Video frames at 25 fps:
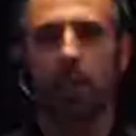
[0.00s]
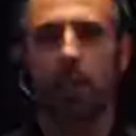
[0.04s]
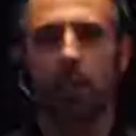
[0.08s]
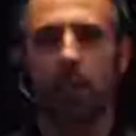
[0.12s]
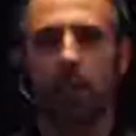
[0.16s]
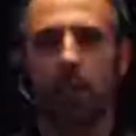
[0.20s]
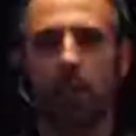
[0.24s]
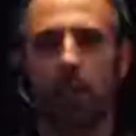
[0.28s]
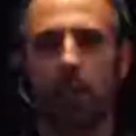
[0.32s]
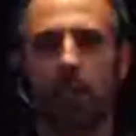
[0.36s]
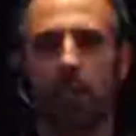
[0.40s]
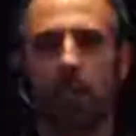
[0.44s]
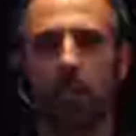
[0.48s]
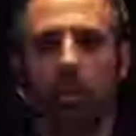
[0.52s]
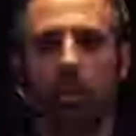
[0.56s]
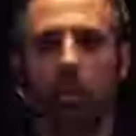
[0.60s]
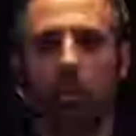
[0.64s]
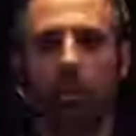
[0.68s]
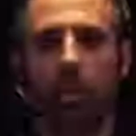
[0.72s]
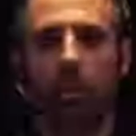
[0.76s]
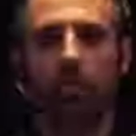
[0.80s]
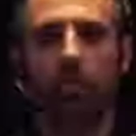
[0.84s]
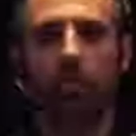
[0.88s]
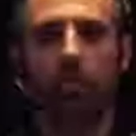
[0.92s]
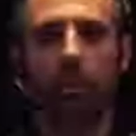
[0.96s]
that
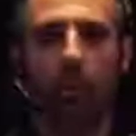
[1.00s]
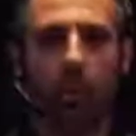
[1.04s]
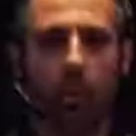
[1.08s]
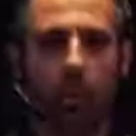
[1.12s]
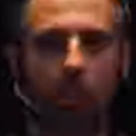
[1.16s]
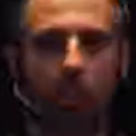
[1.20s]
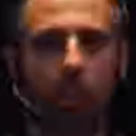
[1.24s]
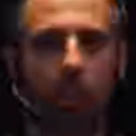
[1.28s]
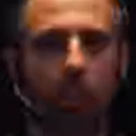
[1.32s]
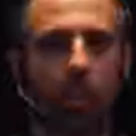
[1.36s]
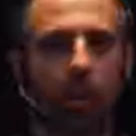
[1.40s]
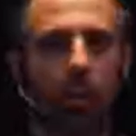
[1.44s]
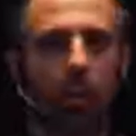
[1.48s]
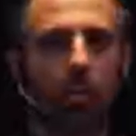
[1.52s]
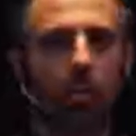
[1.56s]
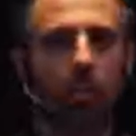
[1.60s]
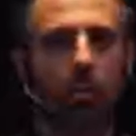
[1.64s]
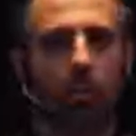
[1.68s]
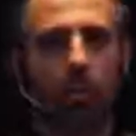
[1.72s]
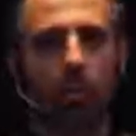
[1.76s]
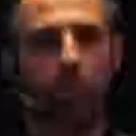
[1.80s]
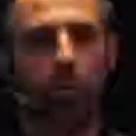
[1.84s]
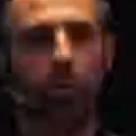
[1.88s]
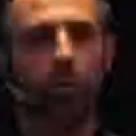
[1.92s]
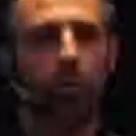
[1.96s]
you can follow along
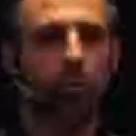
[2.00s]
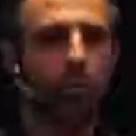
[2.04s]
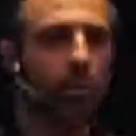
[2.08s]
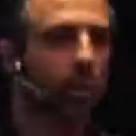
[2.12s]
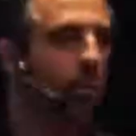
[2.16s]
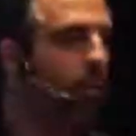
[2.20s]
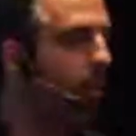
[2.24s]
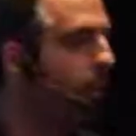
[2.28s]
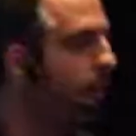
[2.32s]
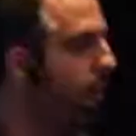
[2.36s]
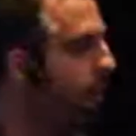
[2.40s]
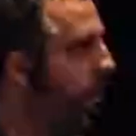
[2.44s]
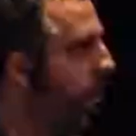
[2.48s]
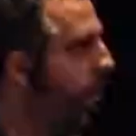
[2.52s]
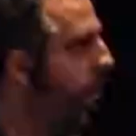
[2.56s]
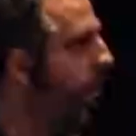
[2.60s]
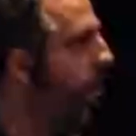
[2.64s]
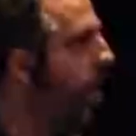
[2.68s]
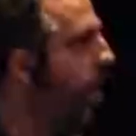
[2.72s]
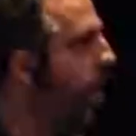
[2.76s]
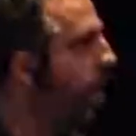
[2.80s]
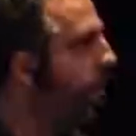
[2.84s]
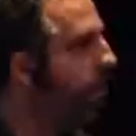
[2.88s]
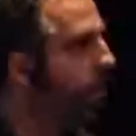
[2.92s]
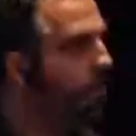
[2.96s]
through some of the
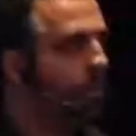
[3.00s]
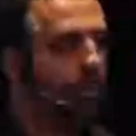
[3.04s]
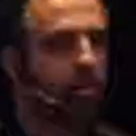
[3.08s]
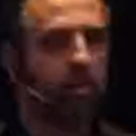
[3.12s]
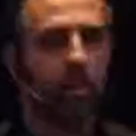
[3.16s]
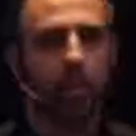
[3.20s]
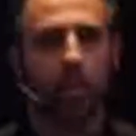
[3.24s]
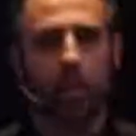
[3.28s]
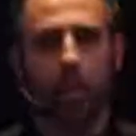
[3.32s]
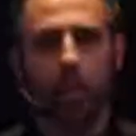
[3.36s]
slides,